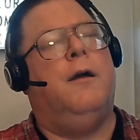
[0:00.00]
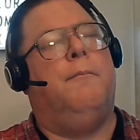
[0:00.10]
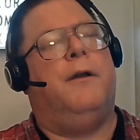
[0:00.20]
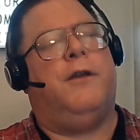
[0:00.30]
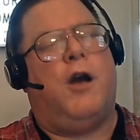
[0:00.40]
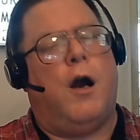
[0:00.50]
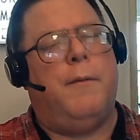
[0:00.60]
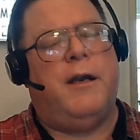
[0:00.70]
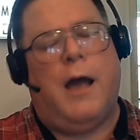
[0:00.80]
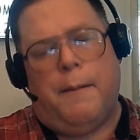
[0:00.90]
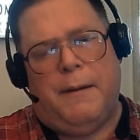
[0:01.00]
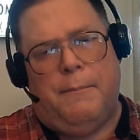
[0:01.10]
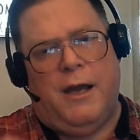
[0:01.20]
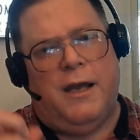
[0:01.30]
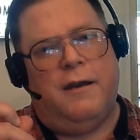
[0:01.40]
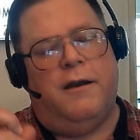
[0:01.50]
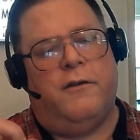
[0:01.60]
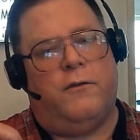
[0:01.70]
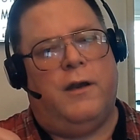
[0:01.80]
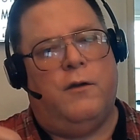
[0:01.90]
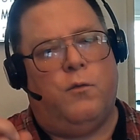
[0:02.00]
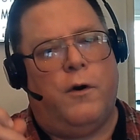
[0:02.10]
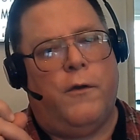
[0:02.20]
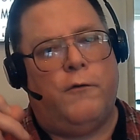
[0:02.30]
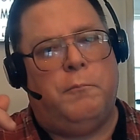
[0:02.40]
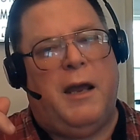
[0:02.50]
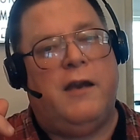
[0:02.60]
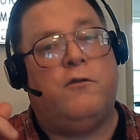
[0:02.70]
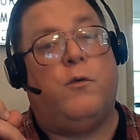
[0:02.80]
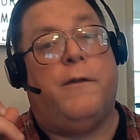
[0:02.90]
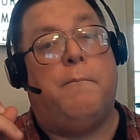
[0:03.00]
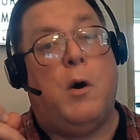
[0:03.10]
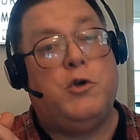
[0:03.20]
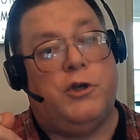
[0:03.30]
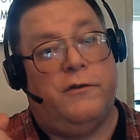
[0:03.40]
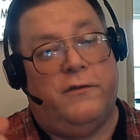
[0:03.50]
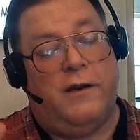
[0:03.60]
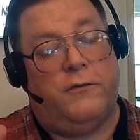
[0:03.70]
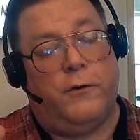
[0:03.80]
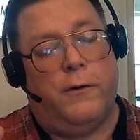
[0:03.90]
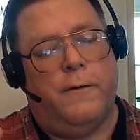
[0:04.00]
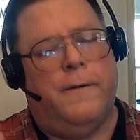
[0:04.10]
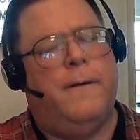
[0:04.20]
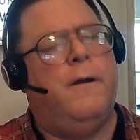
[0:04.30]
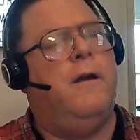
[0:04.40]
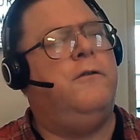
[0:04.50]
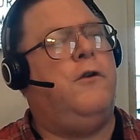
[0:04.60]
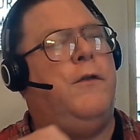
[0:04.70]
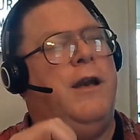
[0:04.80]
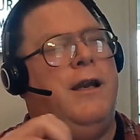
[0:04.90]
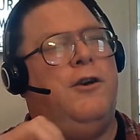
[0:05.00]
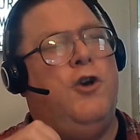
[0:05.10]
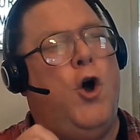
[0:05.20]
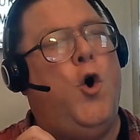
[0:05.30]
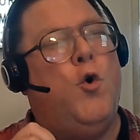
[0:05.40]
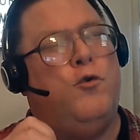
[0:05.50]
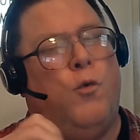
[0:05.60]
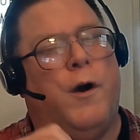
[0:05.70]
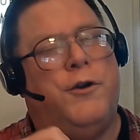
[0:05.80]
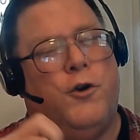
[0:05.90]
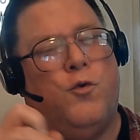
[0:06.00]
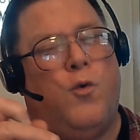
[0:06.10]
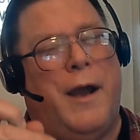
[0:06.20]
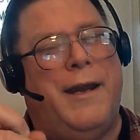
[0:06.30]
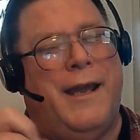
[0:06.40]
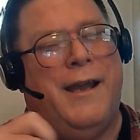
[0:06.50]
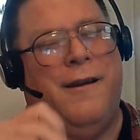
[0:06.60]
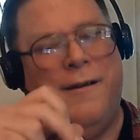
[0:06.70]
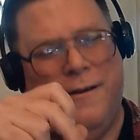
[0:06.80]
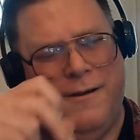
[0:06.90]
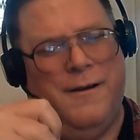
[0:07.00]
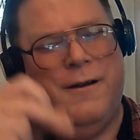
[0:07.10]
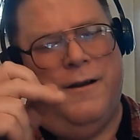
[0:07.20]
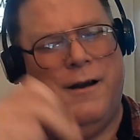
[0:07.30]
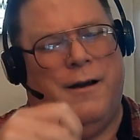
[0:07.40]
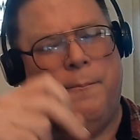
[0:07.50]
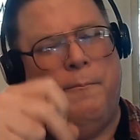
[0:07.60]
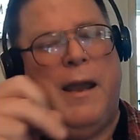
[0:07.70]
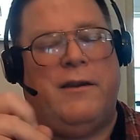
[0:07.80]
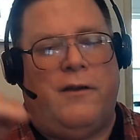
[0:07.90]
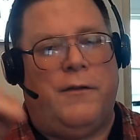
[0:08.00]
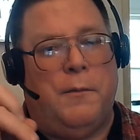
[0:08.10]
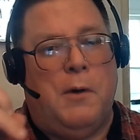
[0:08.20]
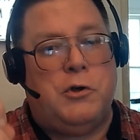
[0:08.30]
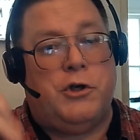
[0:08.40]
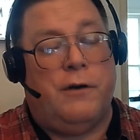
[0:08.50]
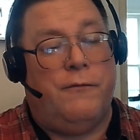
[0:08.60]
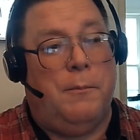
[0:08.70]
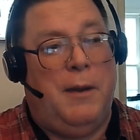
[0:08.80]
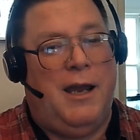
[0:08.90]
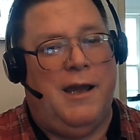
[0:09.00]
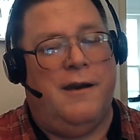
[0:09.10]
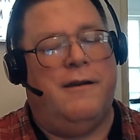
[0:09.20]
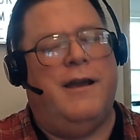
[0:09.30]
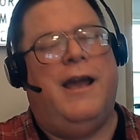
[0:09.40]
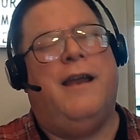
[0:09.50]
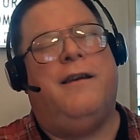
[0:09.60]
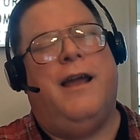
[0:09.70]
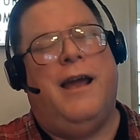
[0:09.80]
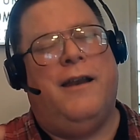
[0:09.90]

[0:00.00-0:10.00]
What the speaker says: But the carbon copy pen is one of those pens with a motion sensor, so that it knows what you're writing based on the motion of the pen, and